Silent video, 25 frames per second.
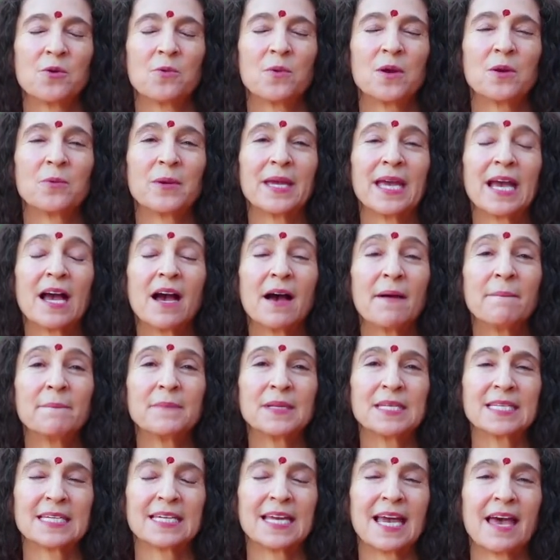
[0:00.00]
When we
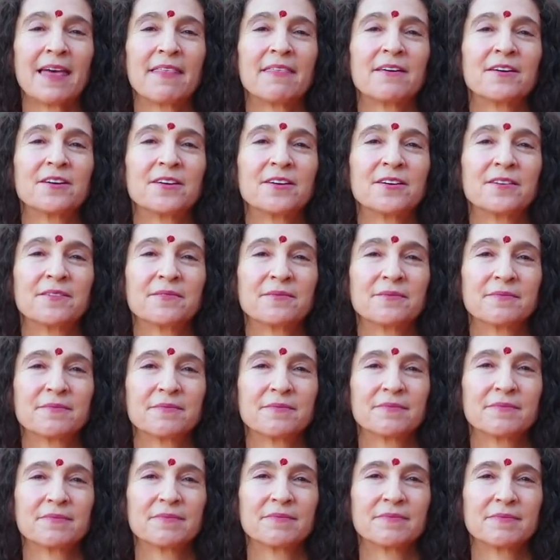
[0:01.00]
come together
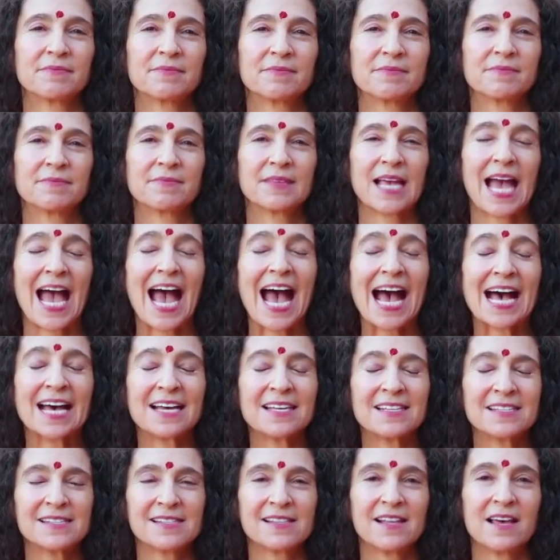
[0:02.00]

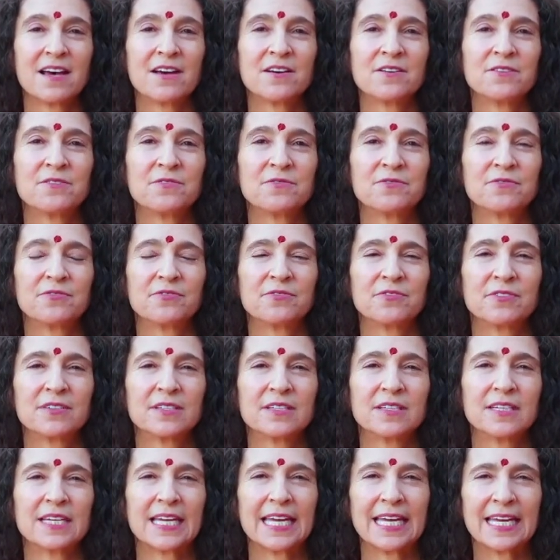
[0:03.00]
as love
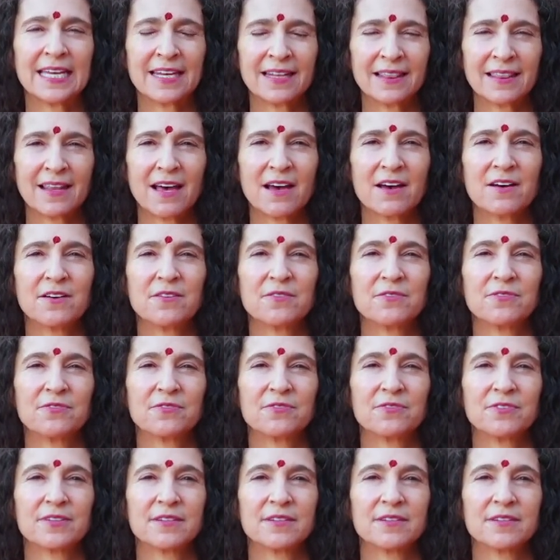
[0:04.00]
in love,